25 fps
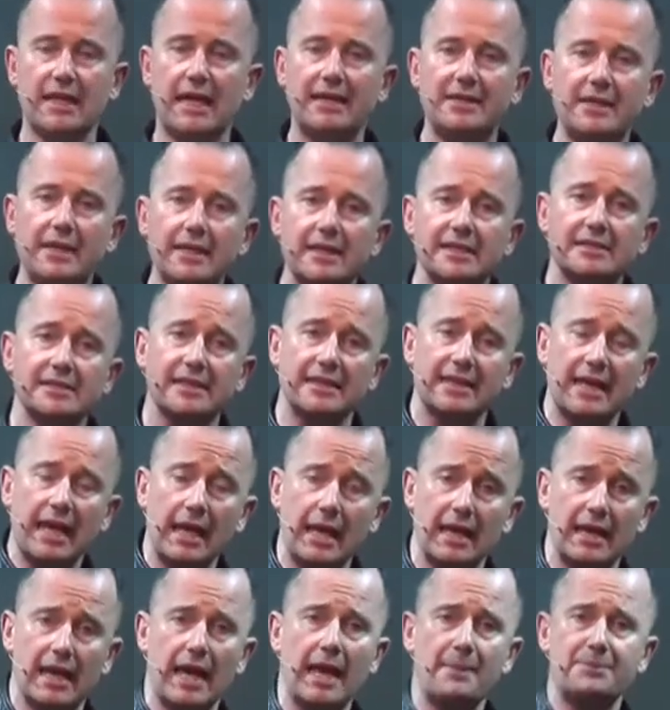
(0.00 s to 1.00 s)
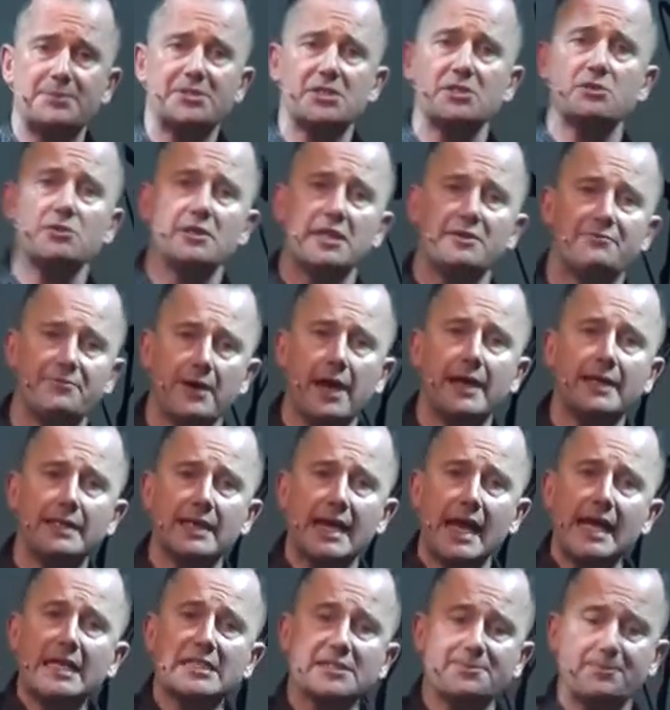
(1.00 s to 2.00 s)
And yet, it's an absolutely vital
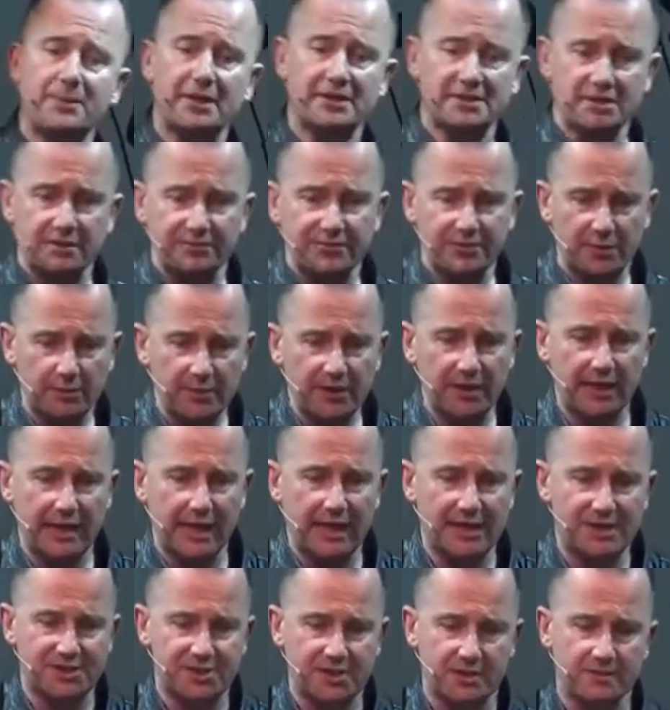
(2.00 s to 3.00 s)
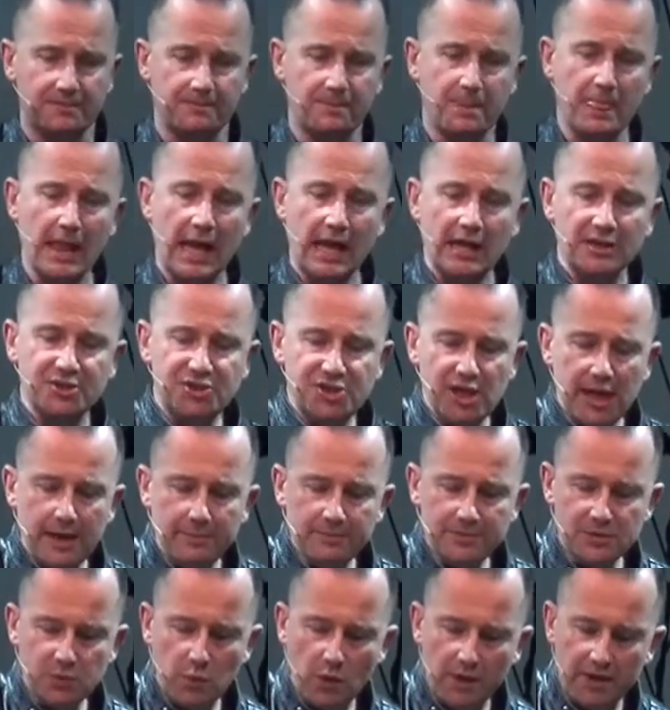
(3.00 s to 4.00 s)
aspect of communication.
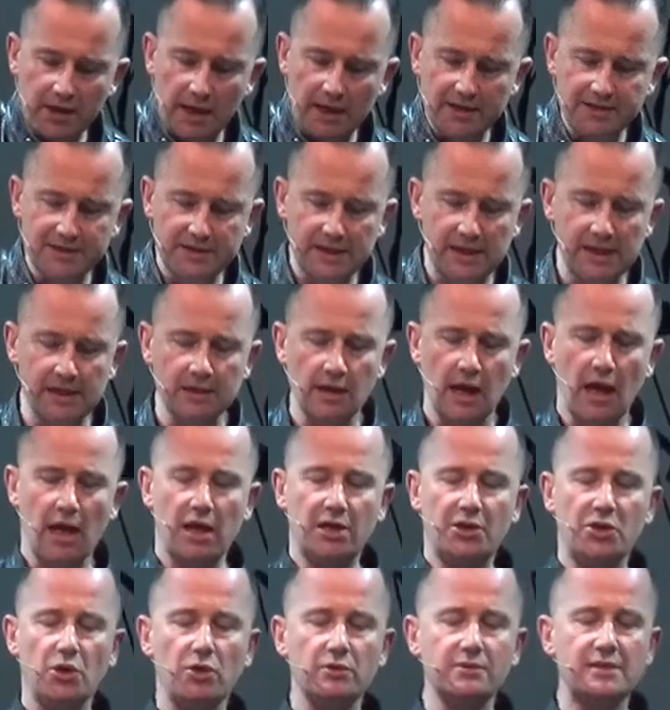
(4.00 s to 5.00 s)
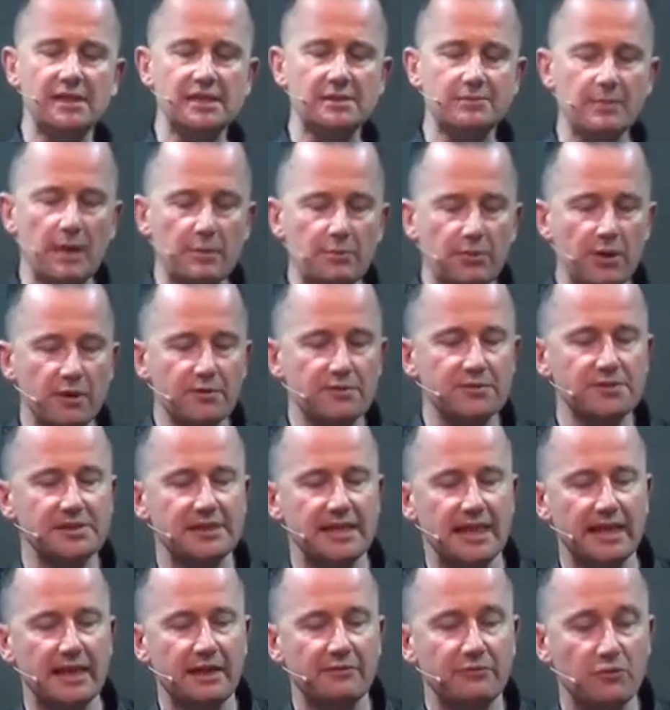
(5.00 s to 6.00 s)
James one nineteen, know this, my brothers,
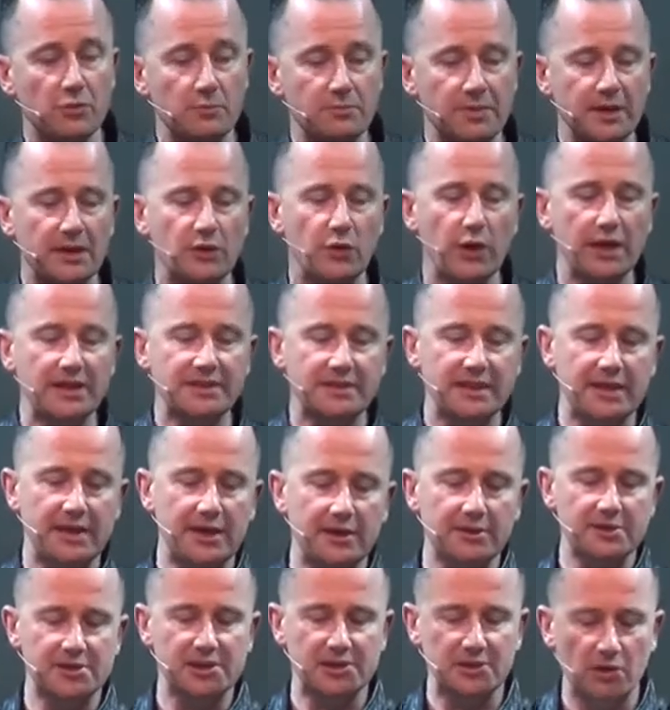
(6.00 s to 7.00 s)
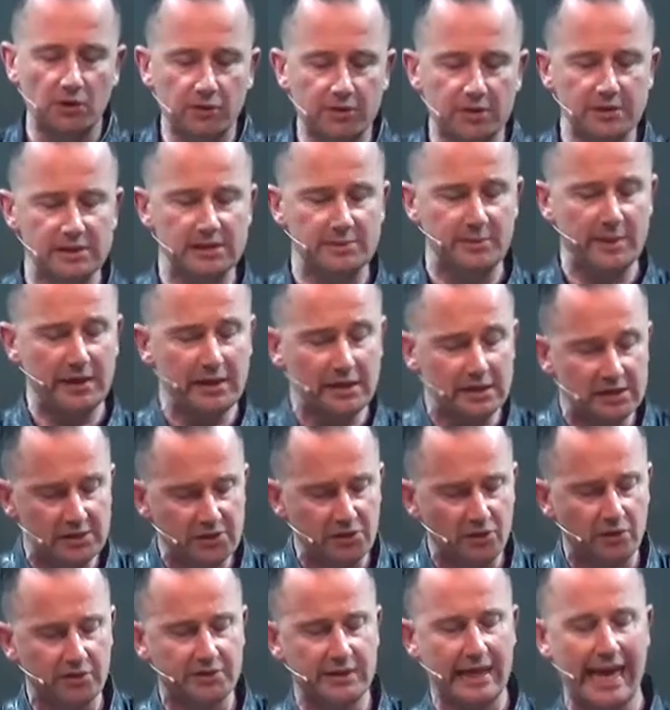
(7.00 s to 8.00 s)
let everyone be quick to hear, slow to speak,
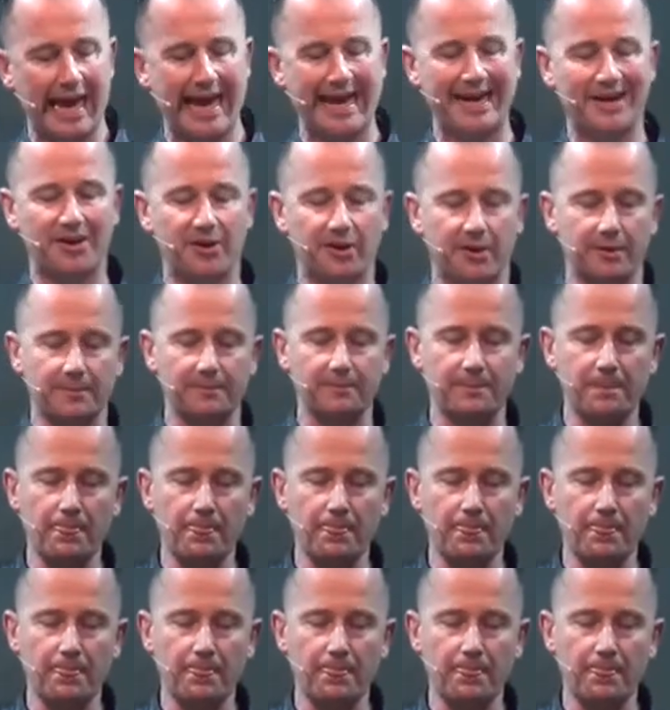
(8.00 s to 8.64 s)
slow to anger.